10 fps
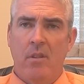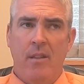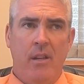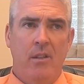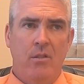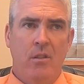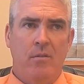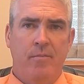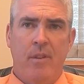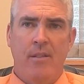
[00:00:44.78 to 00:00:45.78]
I think it's
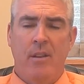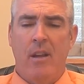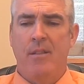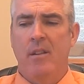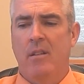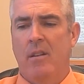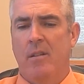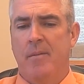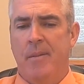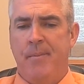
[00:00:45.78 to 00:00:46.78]
good. I think I think
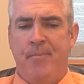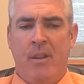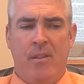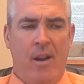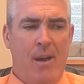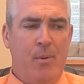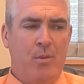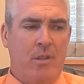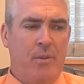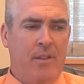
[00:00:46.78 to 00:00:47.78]
uh, they're happy
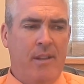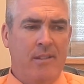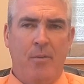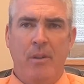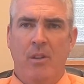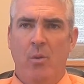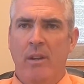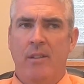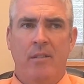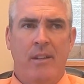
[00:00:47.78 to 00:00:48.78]
with some of the things I've been
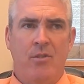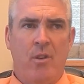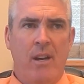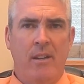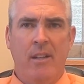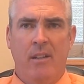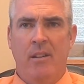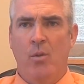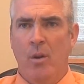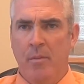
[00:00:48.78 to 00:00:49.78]
doing and, and trying to get
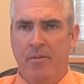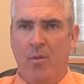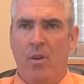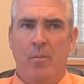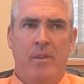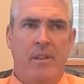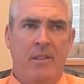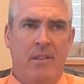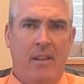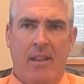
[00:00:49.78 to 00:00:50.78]
equipment for them and
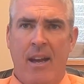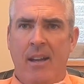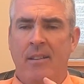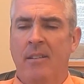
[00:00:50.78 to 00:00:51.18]
things like that.